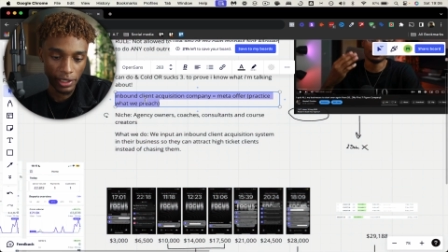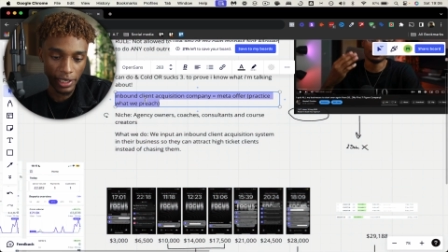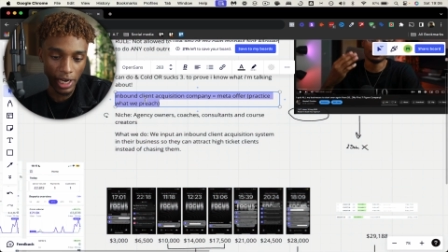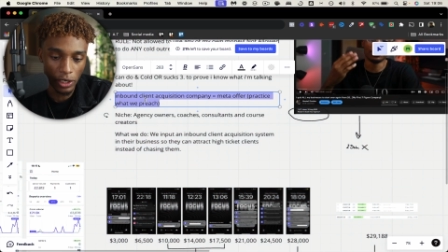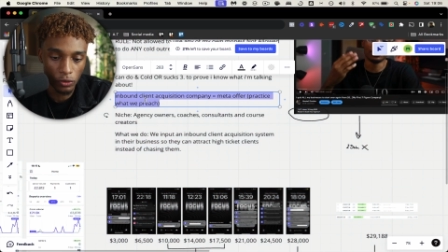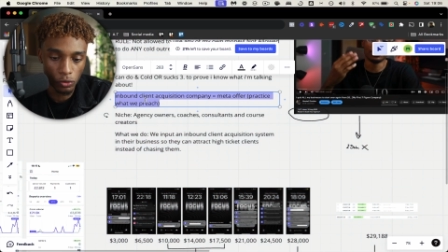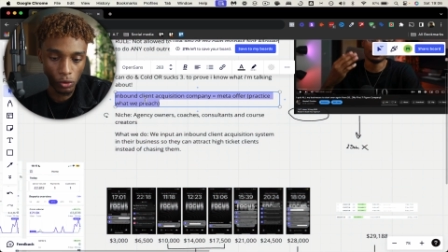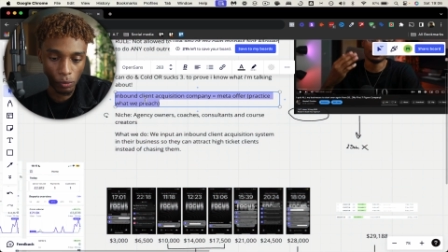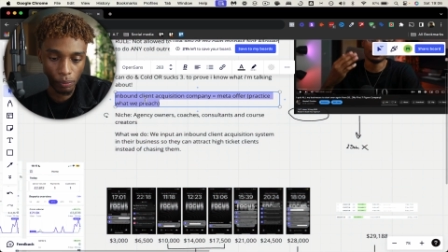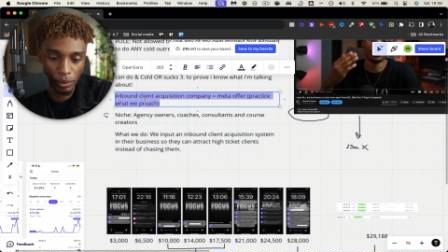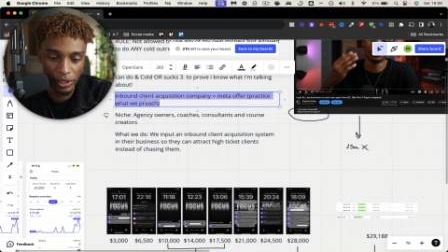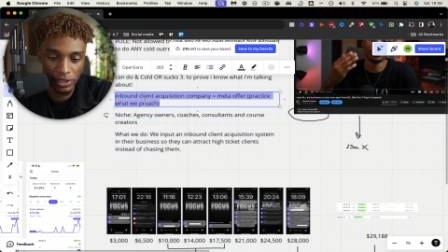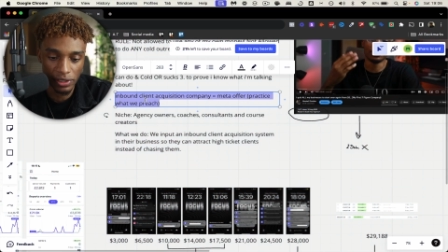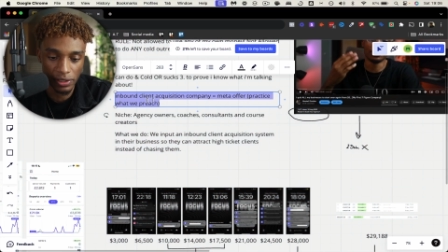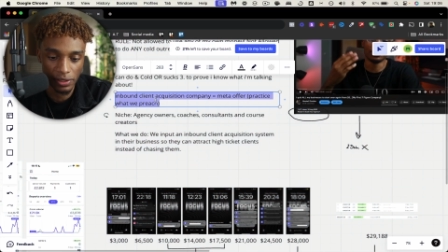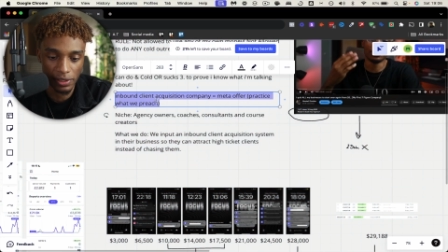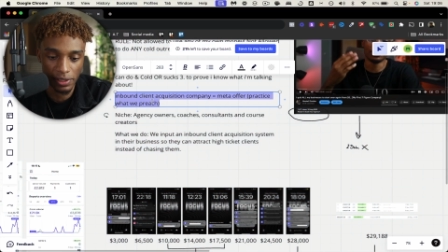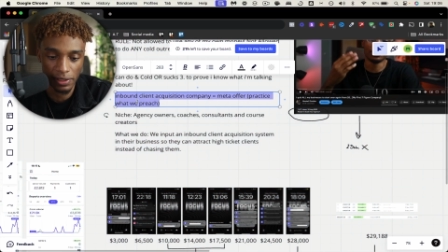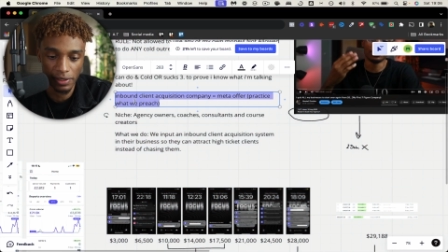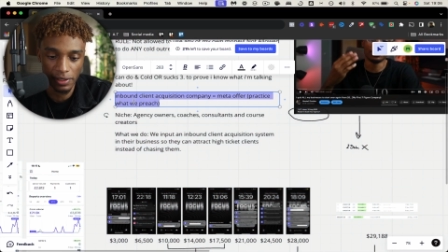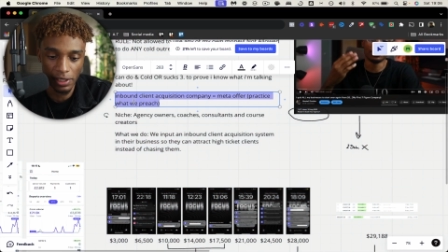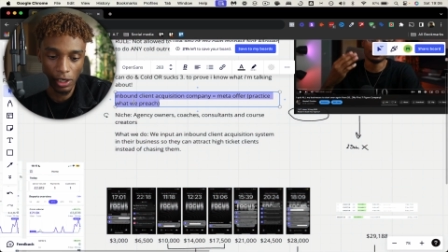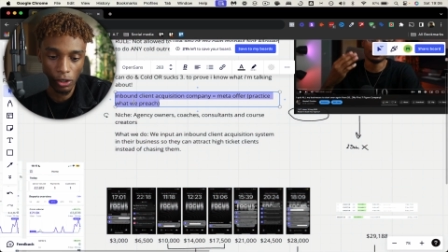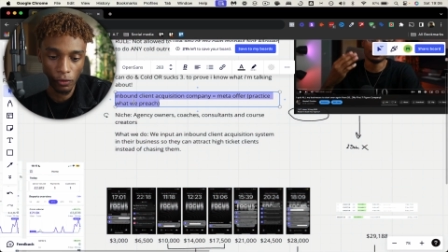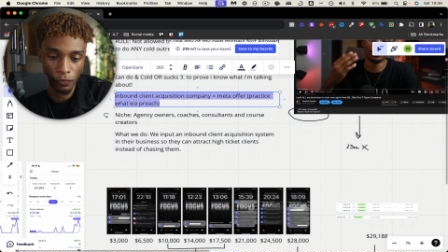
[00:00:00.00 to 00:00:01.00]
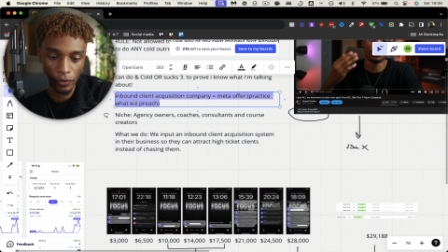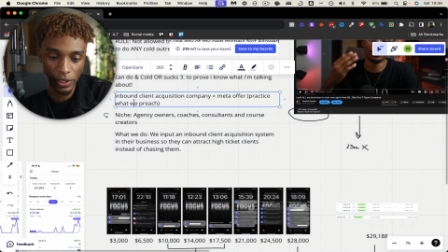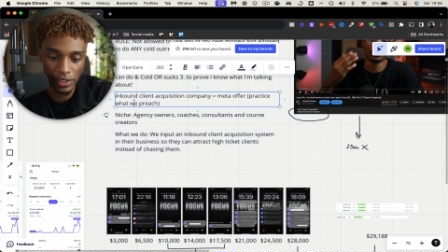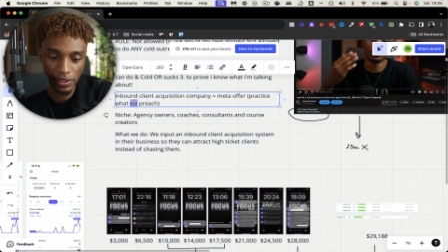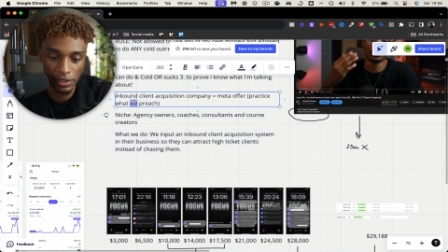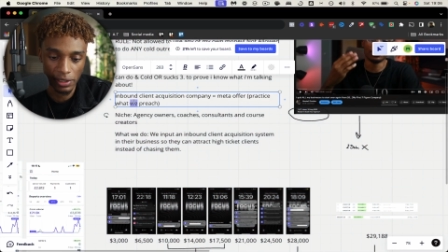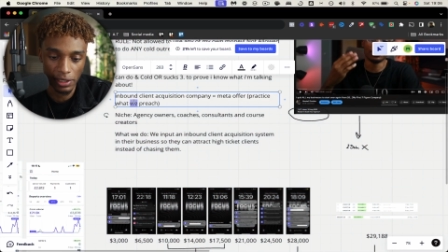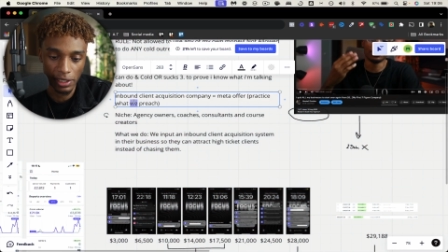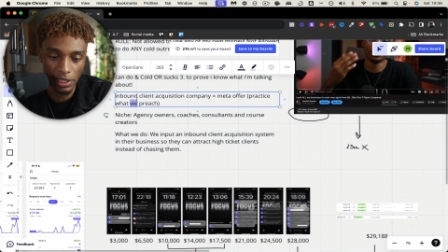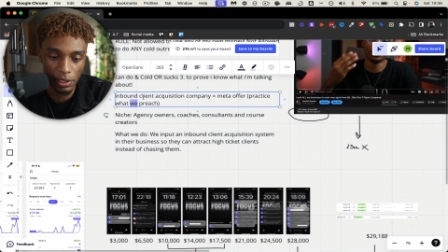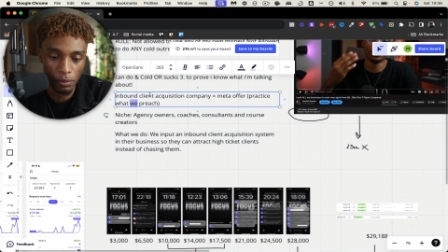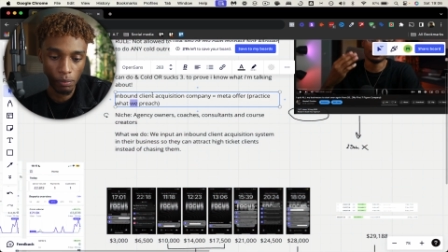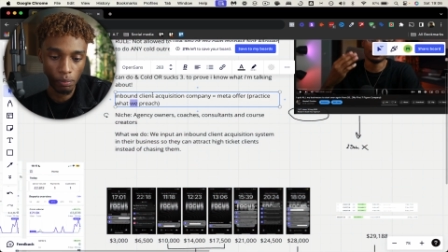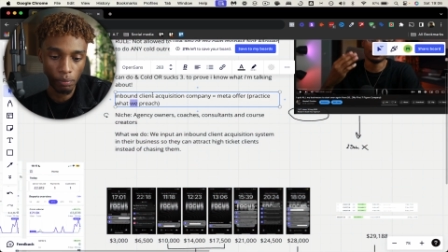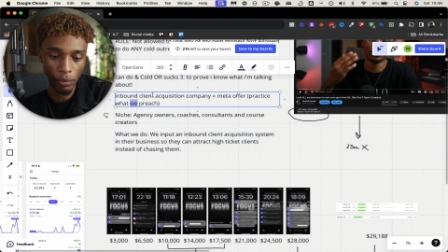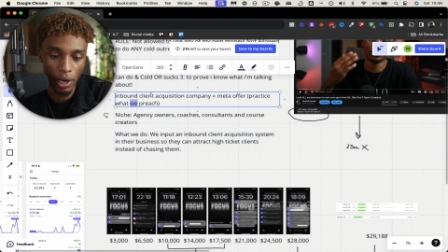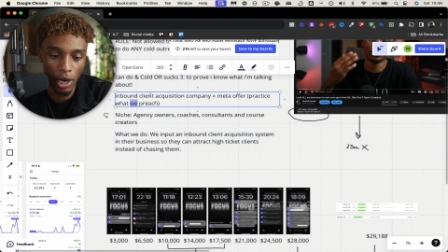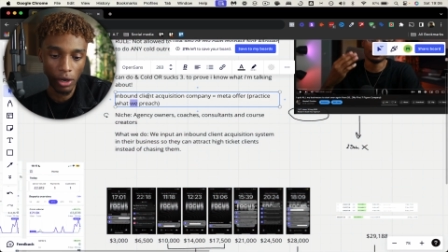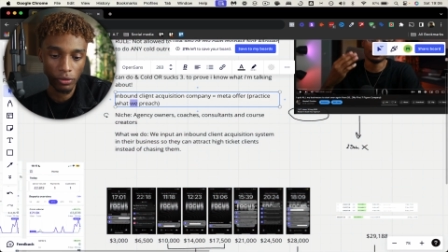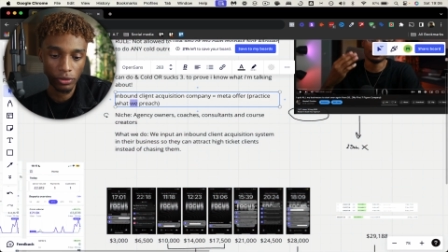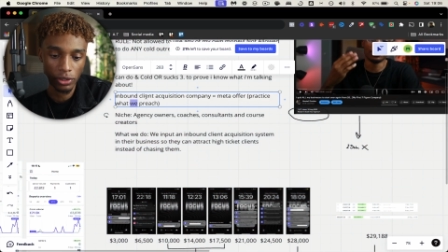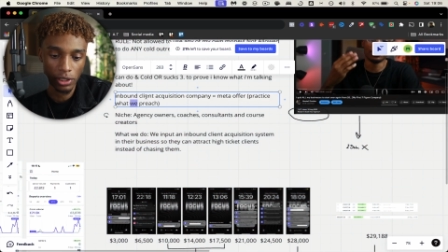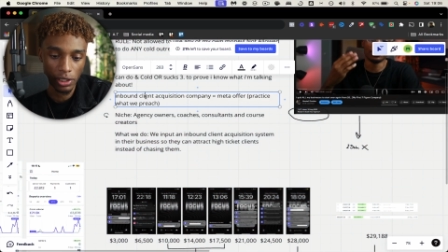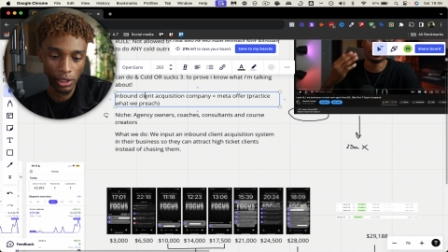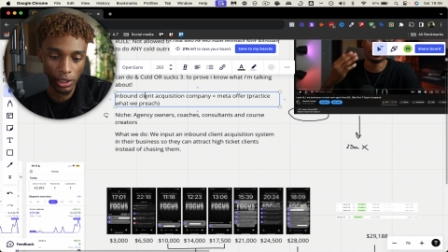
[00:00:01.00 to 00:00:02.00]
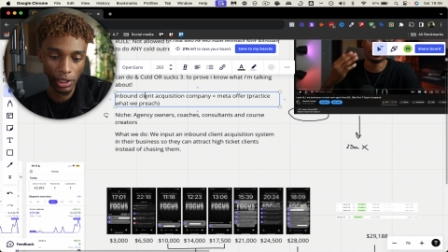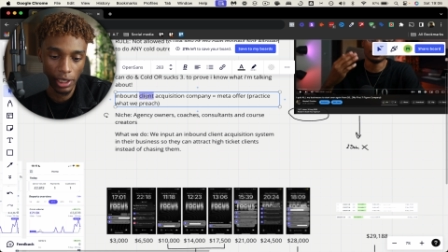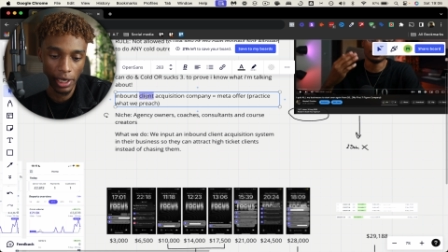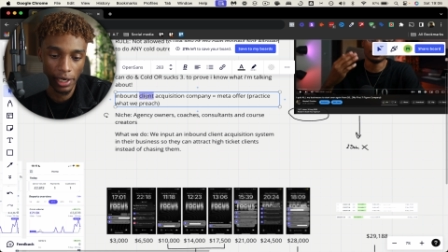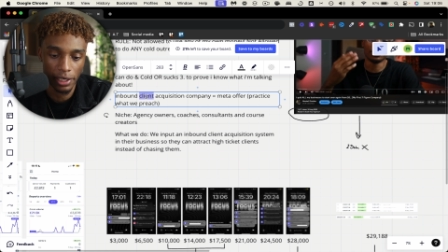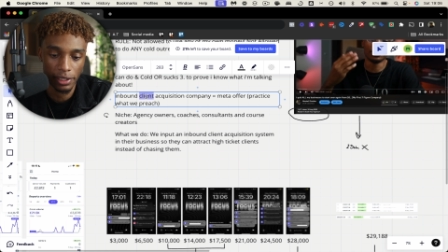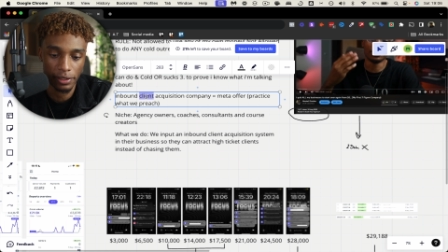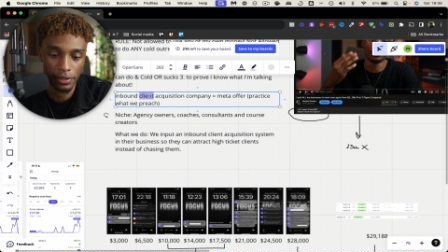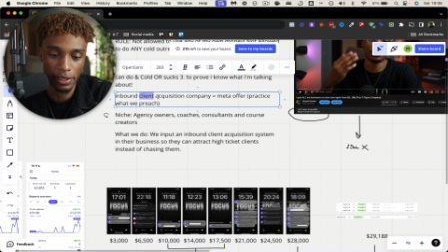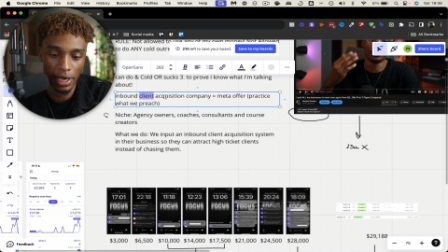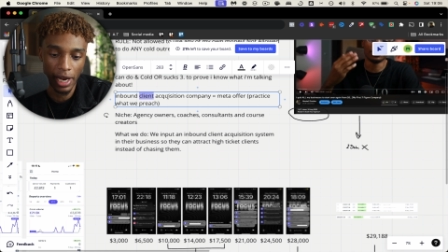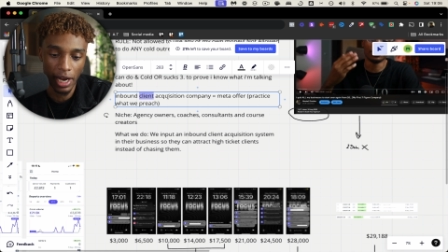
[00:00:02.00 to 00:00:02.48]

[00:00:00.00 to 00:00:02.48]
the actual business itself is an inbound client